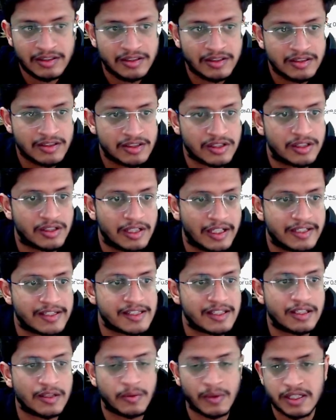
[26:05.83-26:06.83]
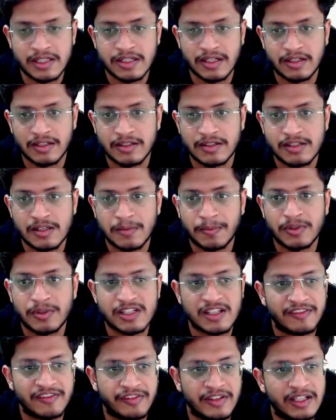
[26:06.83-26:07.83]
So let's see the question. Suppose
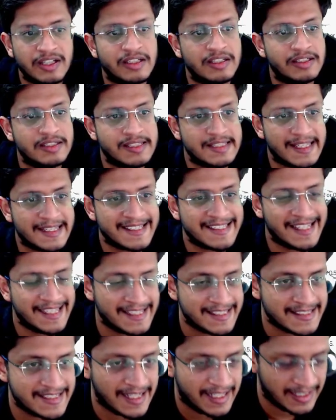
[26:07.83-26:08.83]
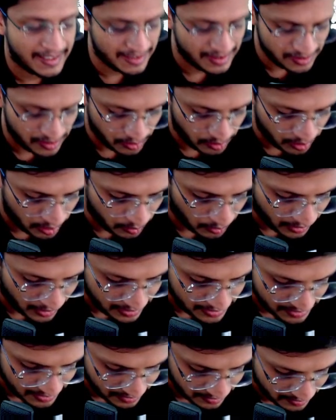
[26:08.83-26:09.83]
if a 6-sized die is rolled
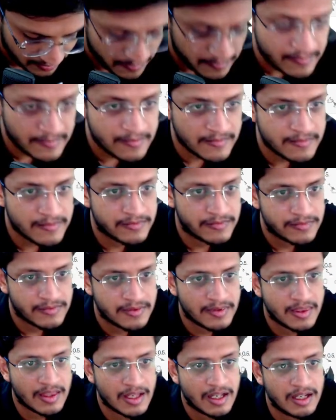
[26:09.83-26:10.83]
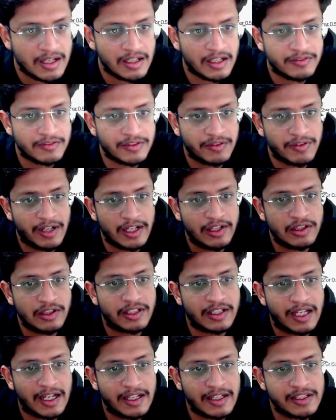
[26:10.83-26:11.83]
once. If the value on the
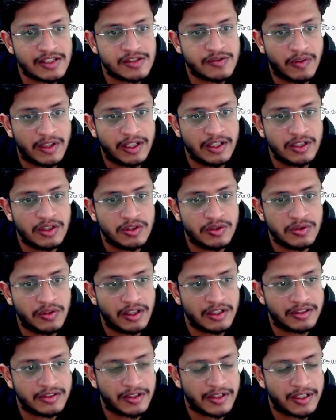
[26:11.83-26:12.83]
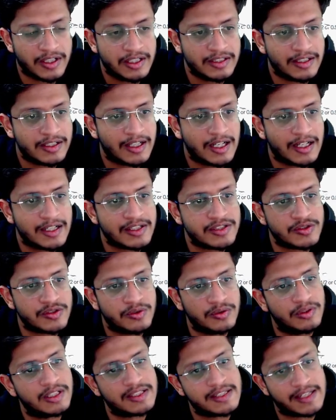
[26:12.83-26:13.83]
die is 1, 2, or 3, the die is
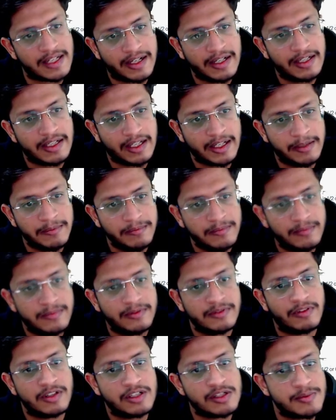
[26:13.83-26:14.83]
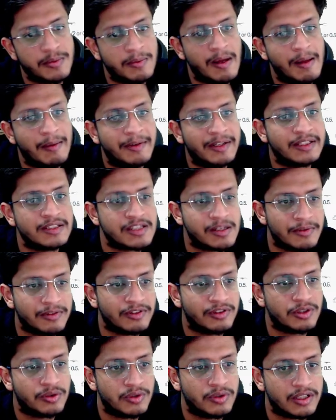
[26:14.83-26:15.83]
rolled a second time. What is the probability the sum of the
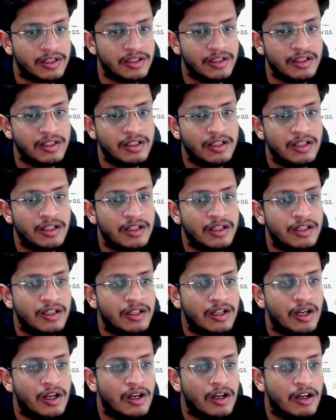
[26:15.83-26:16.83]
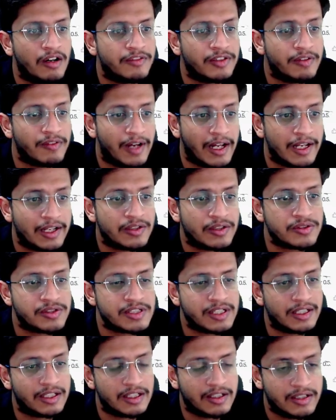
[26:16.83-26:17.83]
total of the values
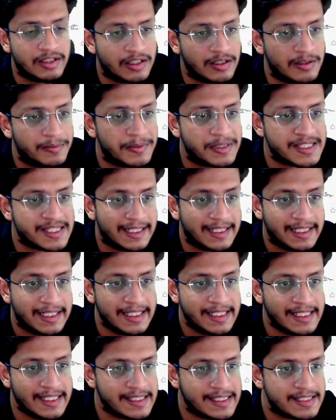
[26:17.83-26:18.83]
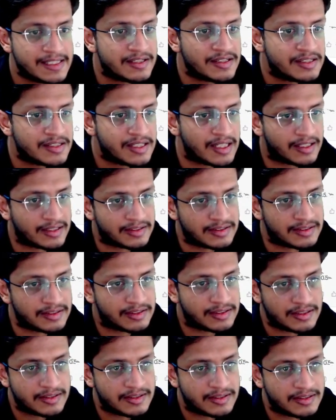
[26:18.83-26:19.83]
that turn up is at least 6?
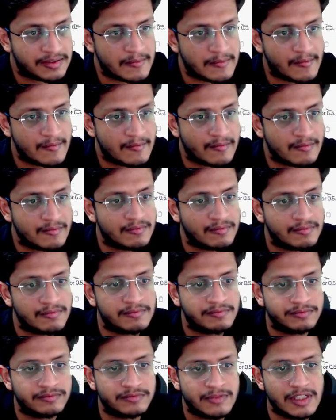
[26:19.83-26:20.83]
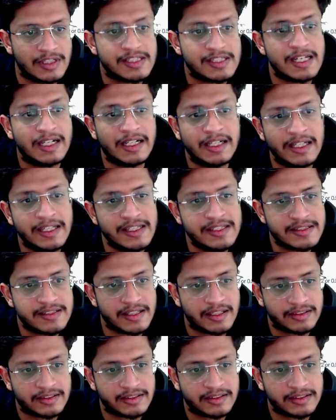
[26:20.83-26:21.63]
Is at least 6.